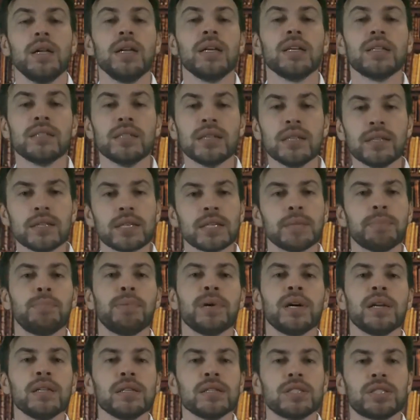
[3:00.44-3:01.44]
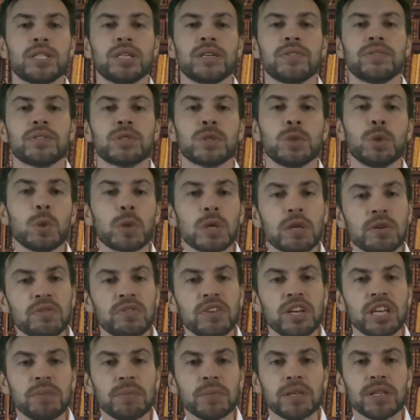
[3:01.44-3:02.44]
Soon Alexander
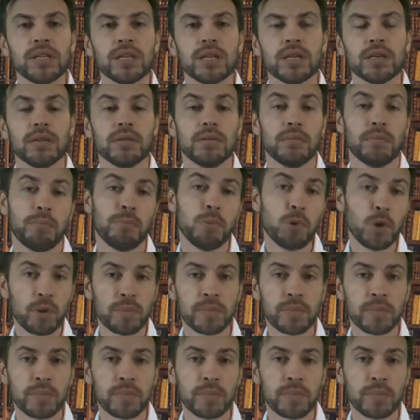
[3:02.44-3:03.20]
Pavlovich died.